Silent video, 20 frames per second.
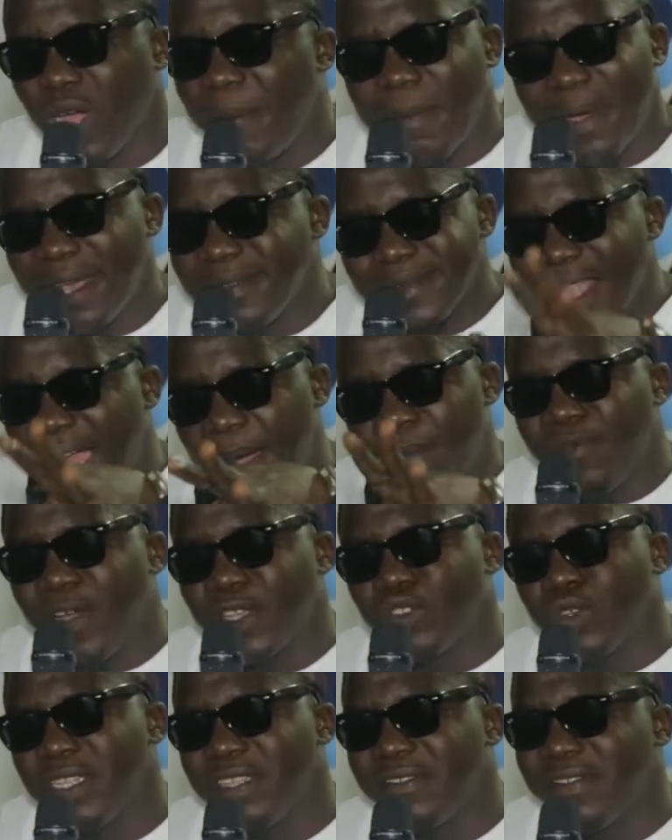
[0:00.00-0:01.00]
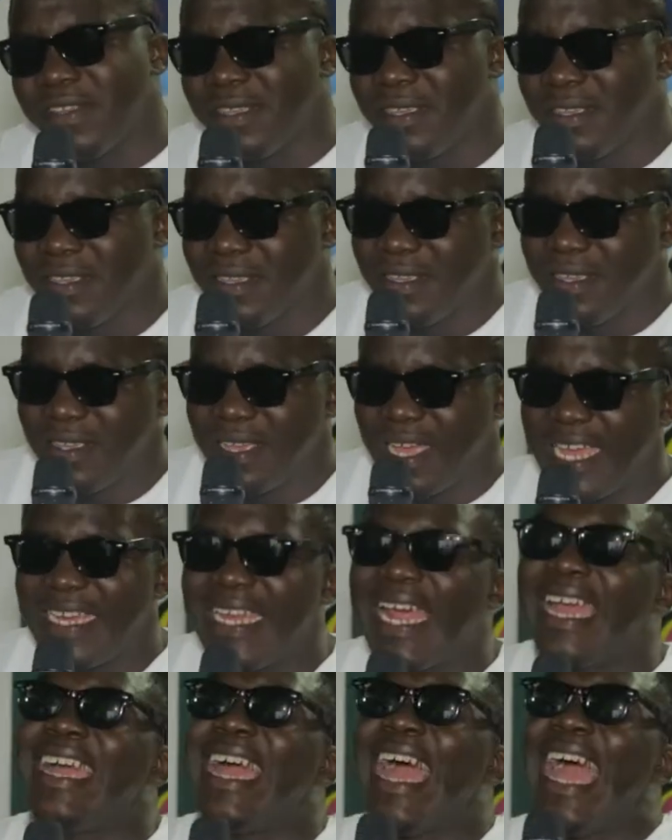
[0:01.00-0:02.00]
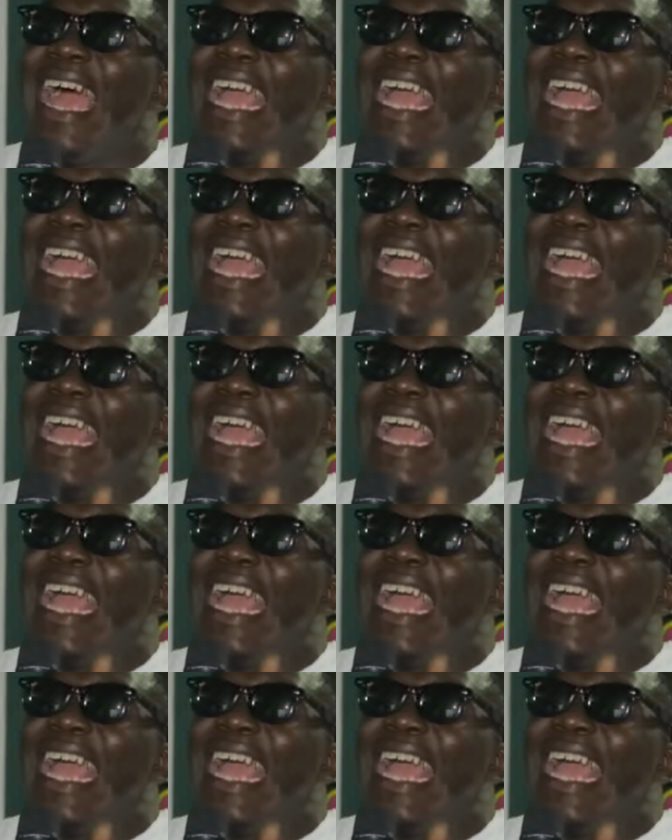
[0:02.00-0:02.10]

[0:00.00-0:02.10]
I'm, I'm over 23. And now